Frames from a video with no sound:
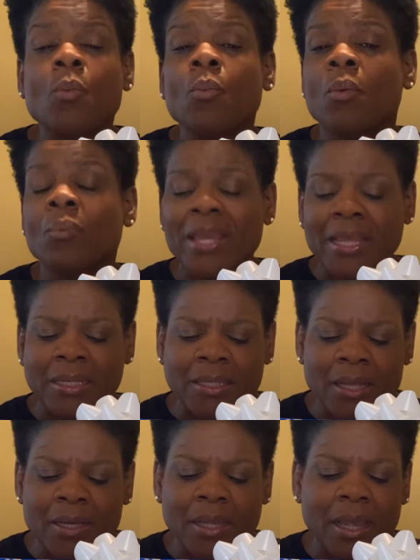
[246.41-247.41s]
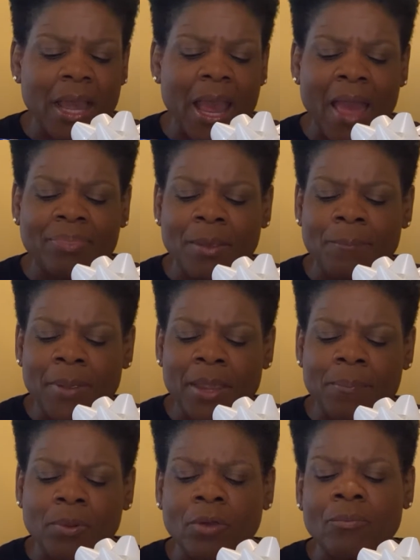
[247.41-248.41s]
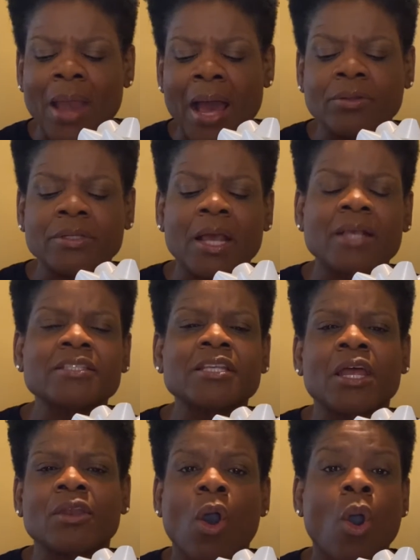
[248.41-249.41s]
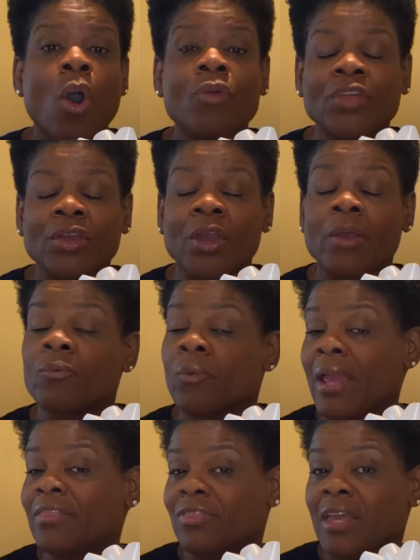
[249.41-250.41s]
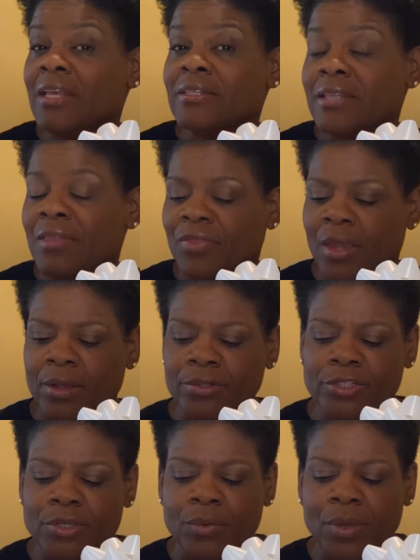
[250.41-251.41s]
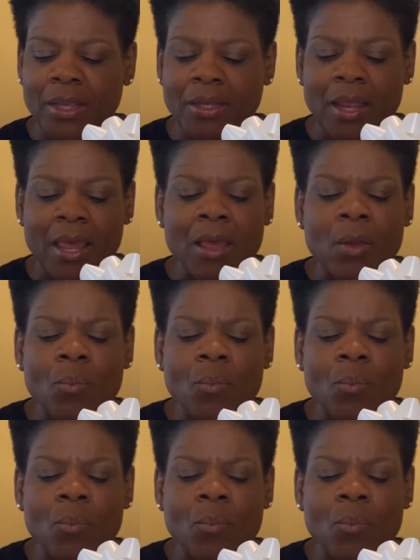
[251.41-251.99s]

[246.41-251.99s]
When we look at the people around us and all the great things that they're doing,